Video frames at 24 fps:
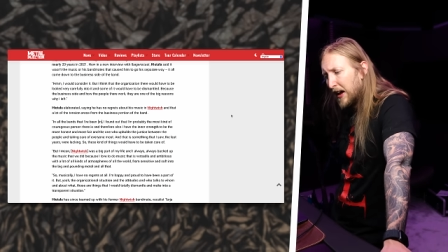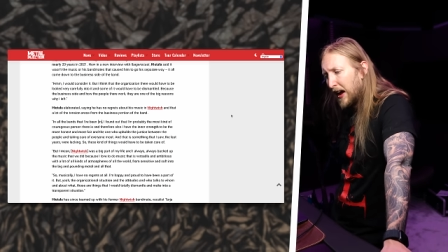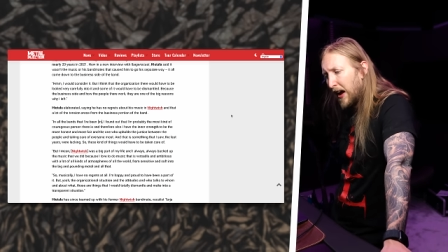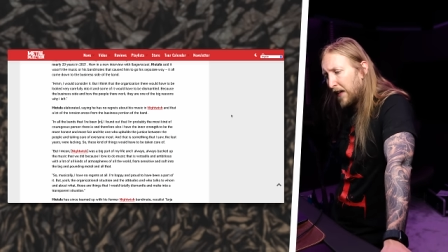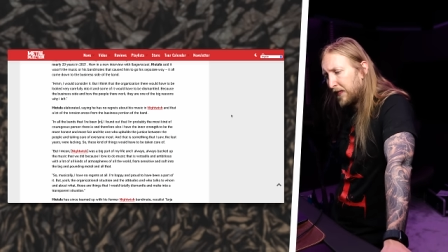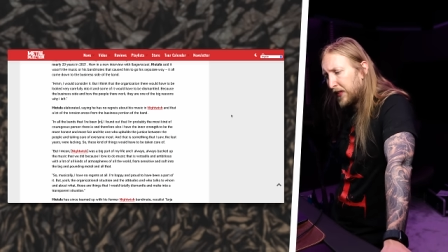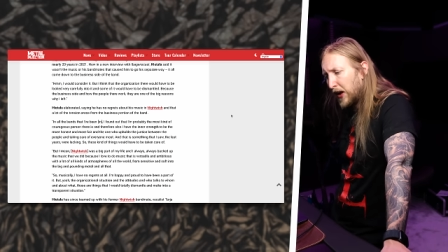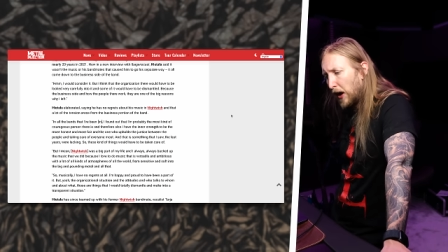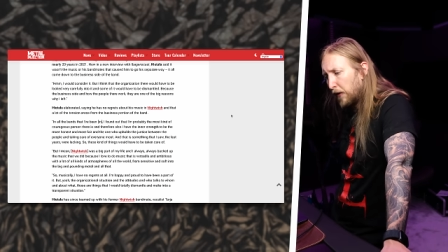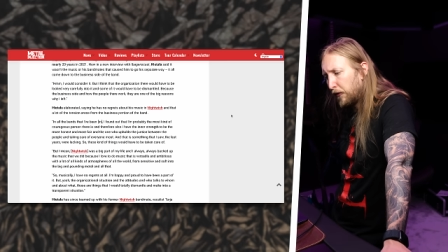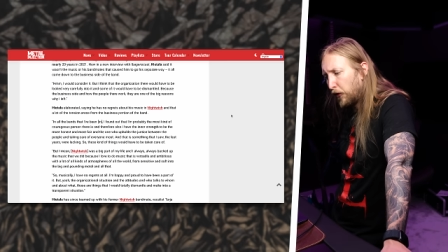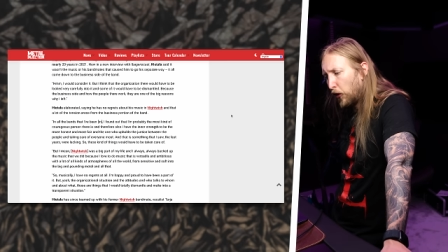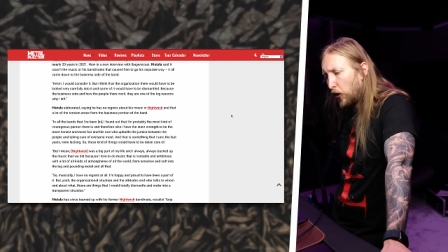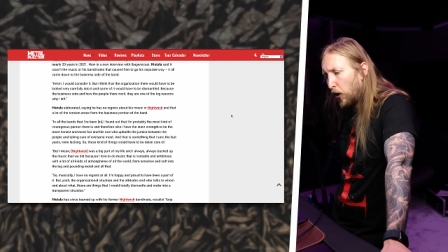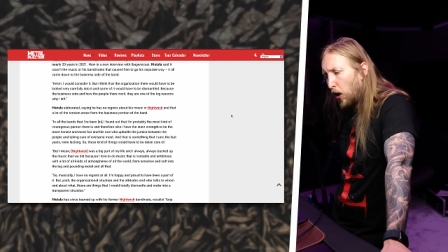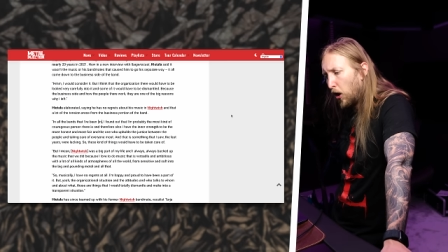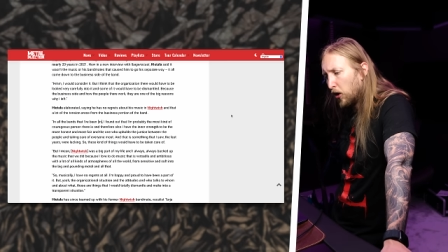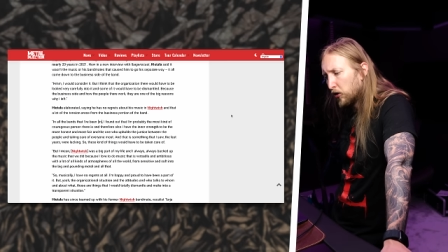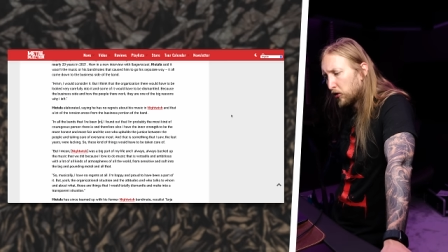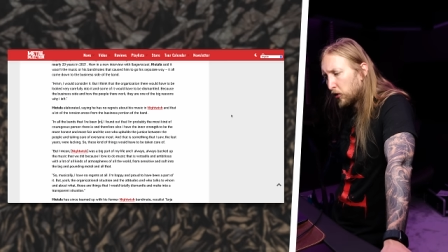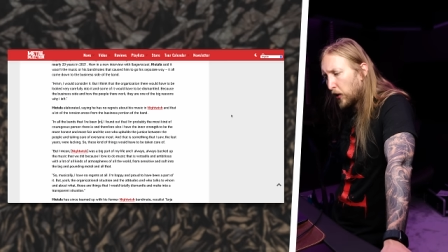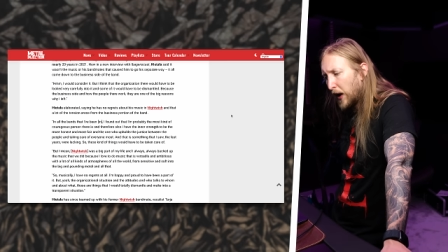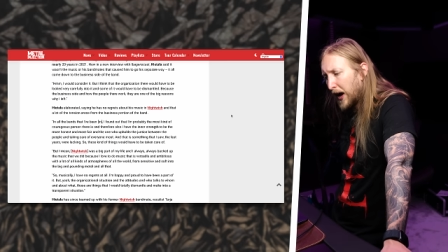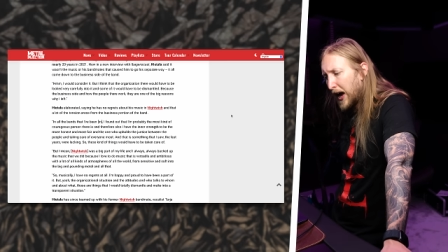and therefore
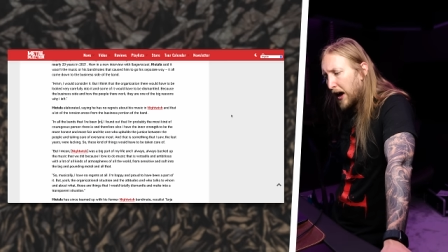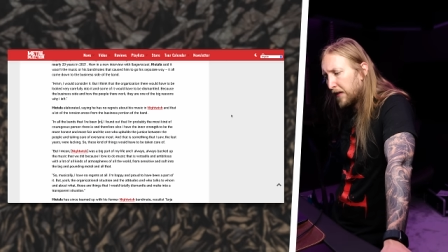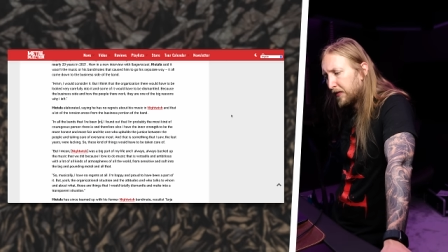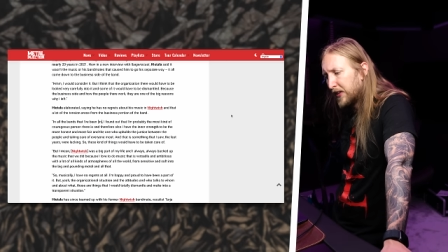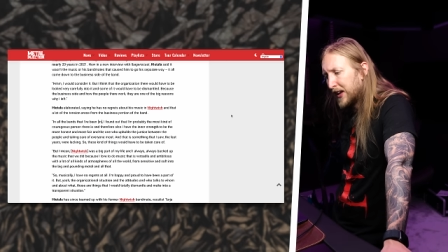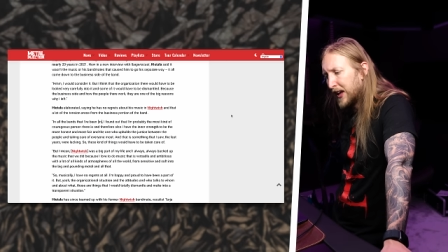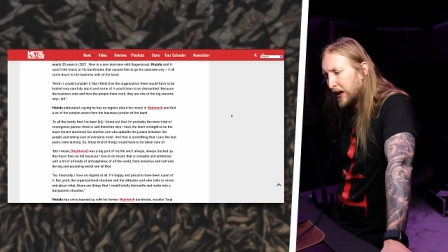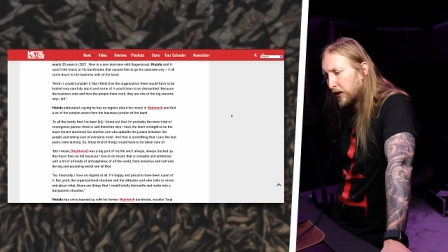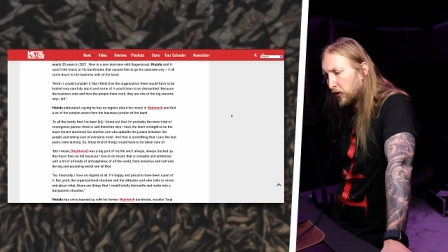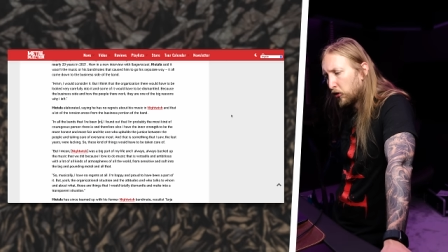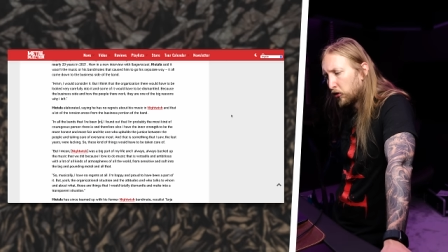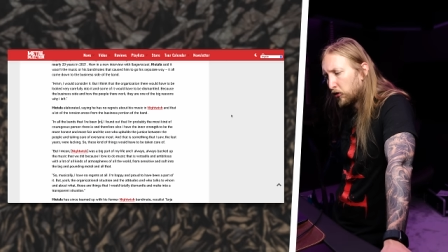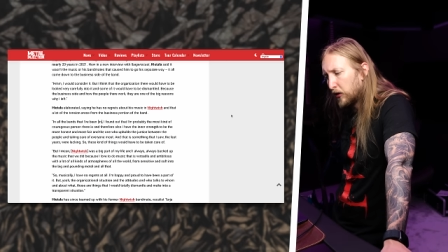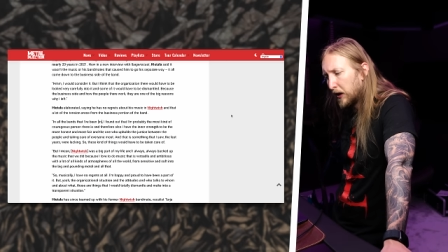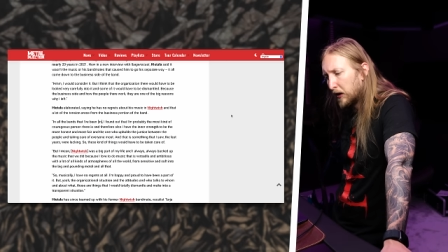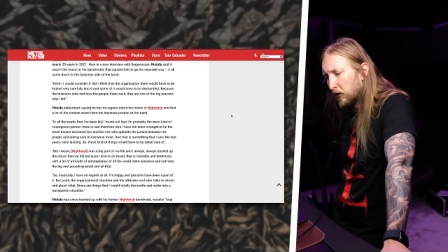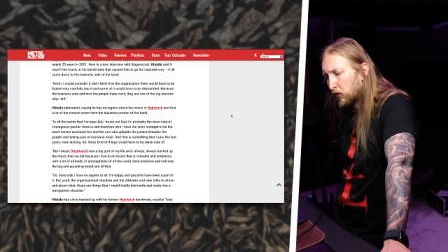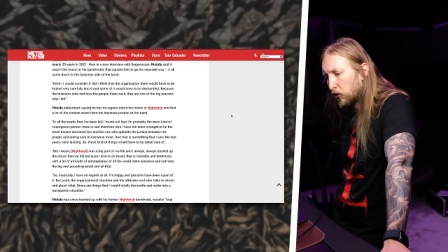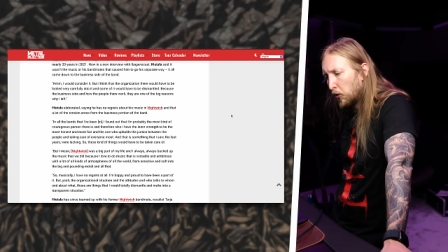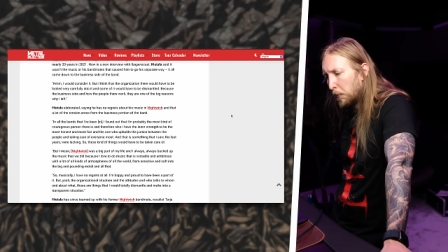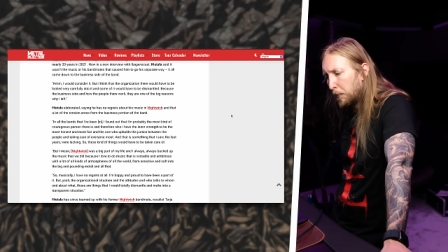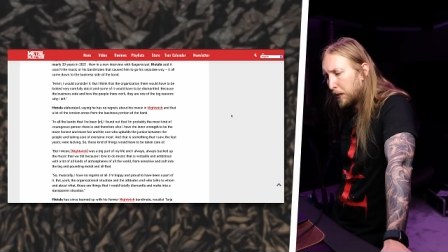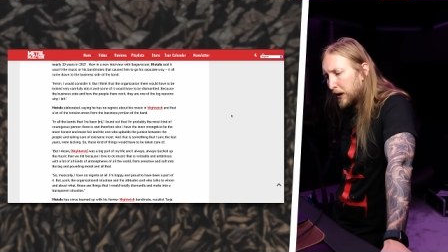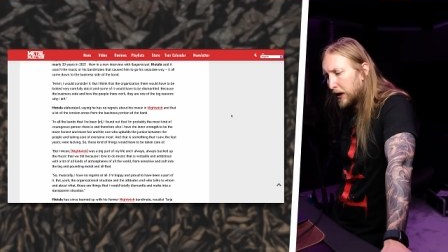also I have the inner
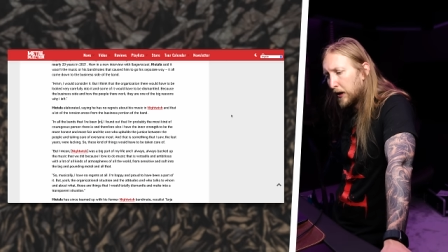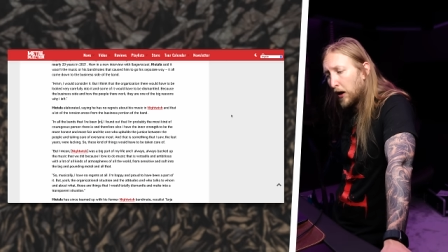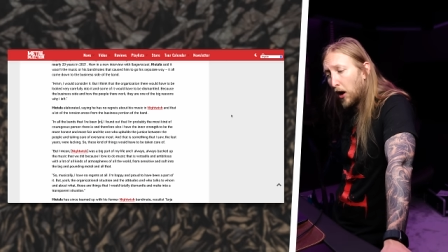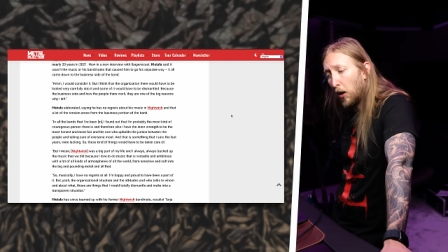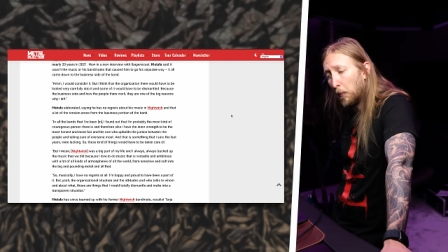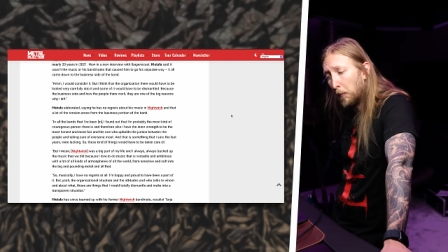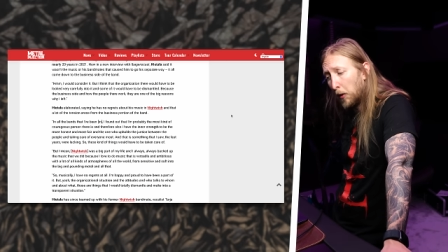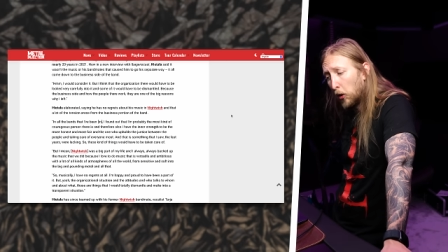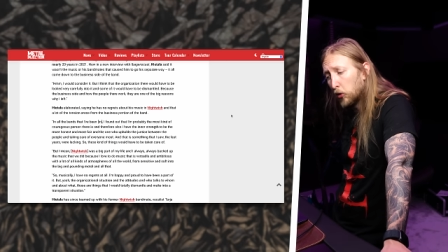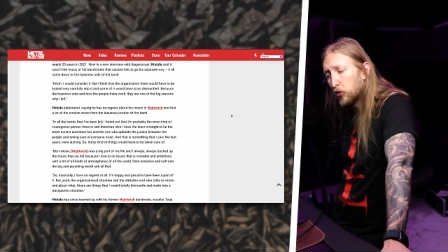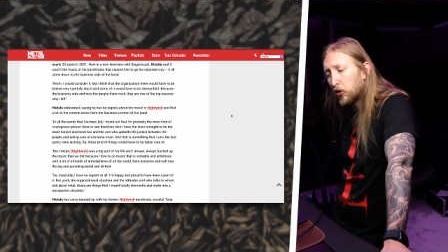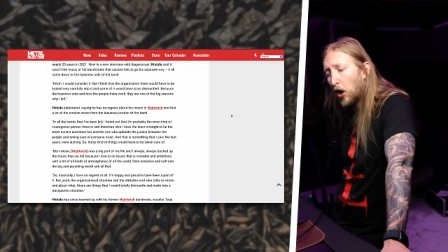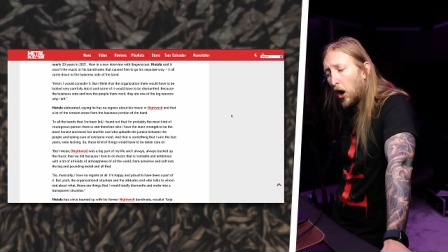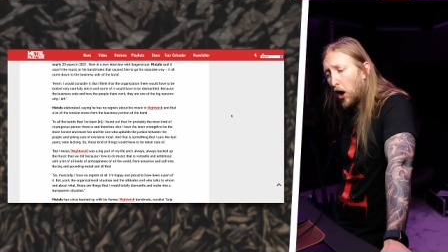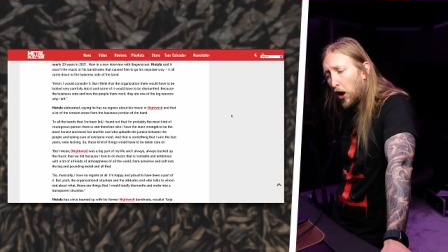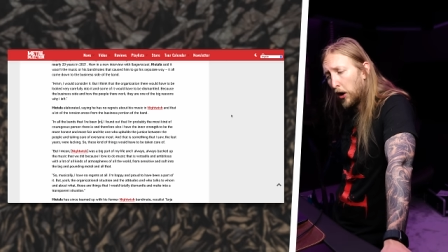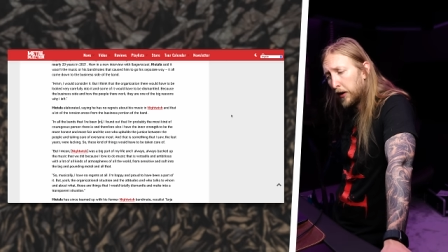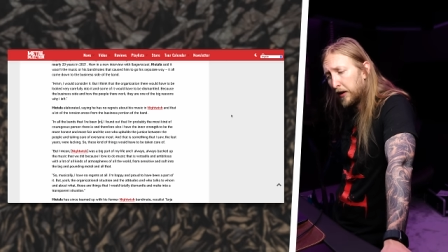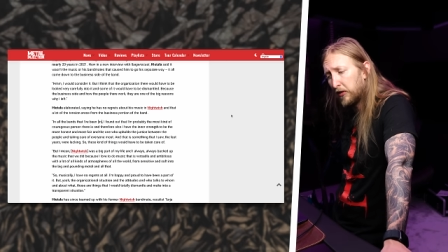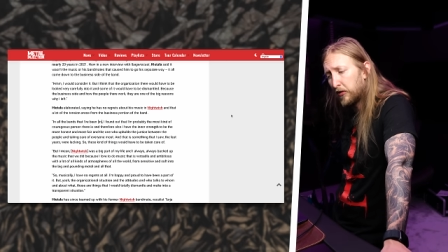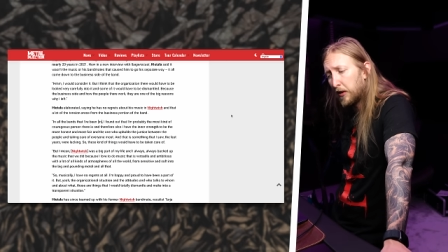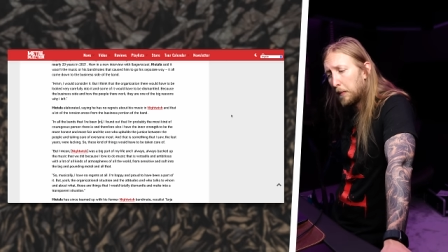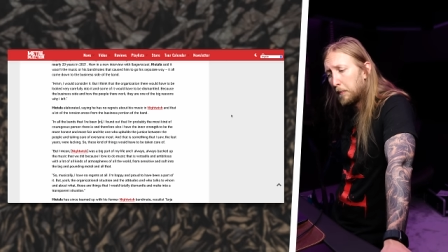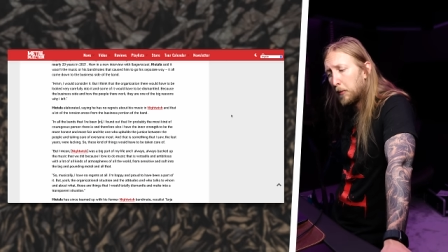strength to be the most
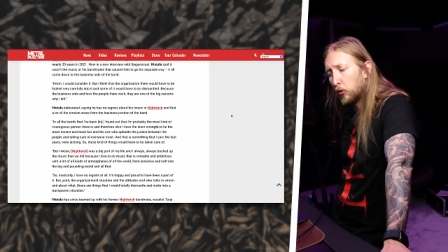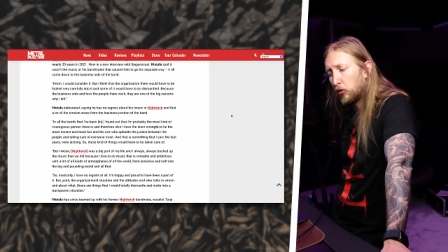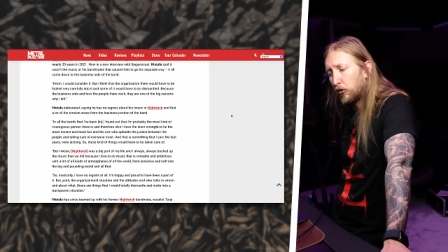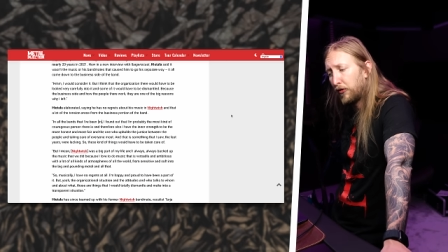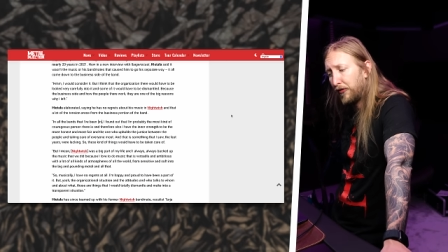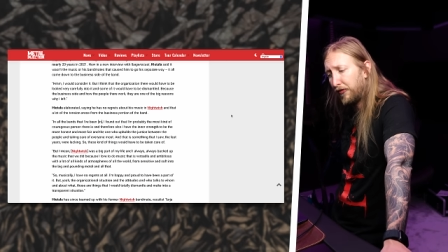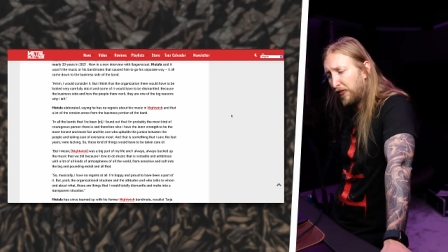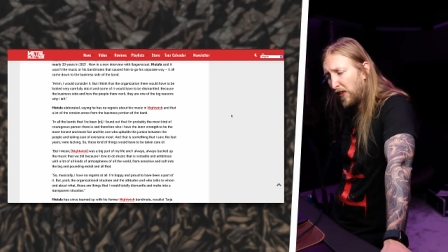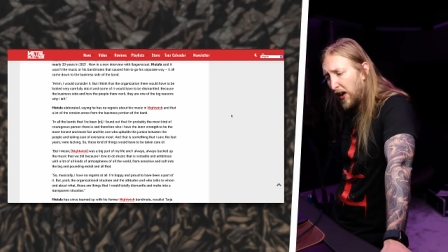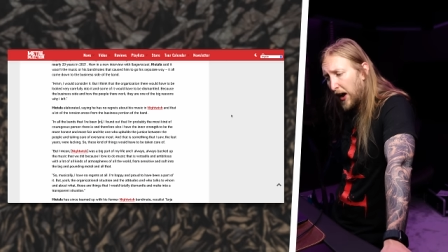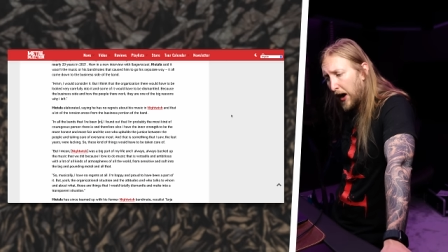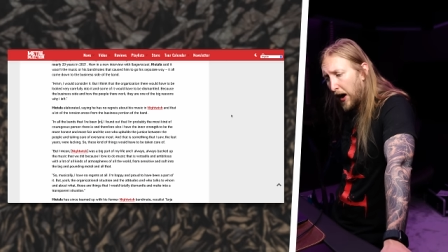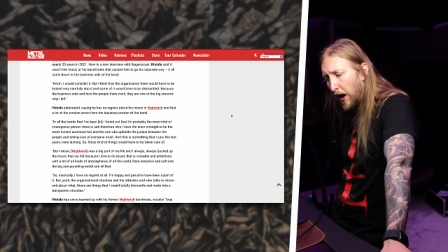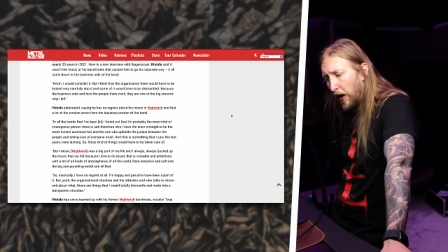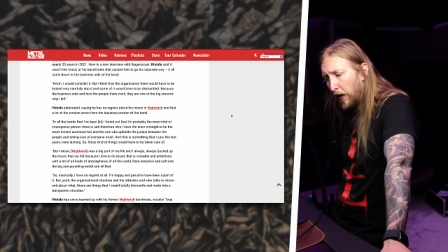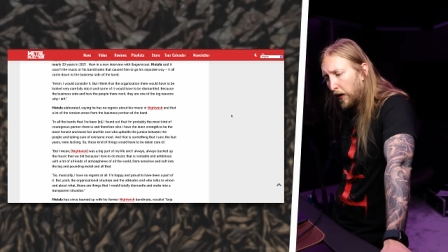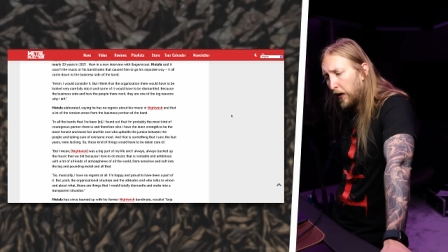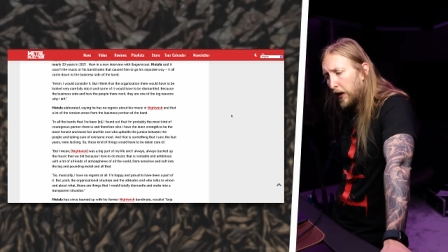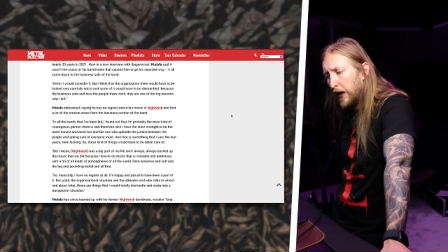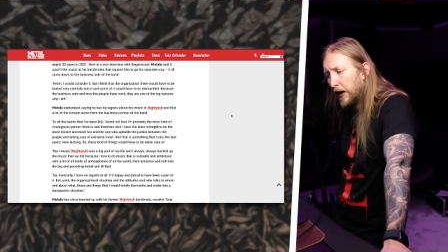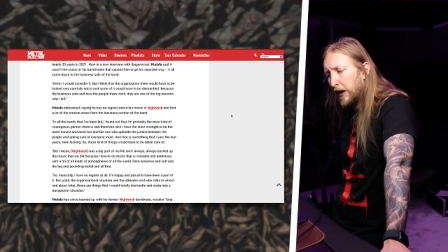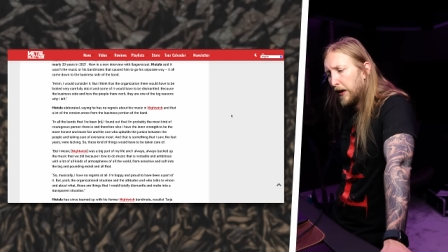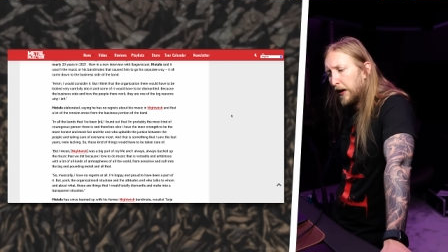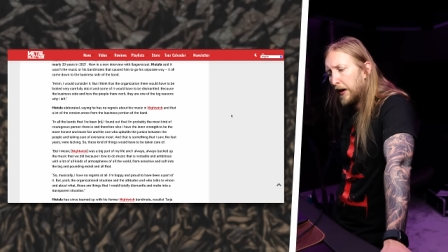honest and most fair,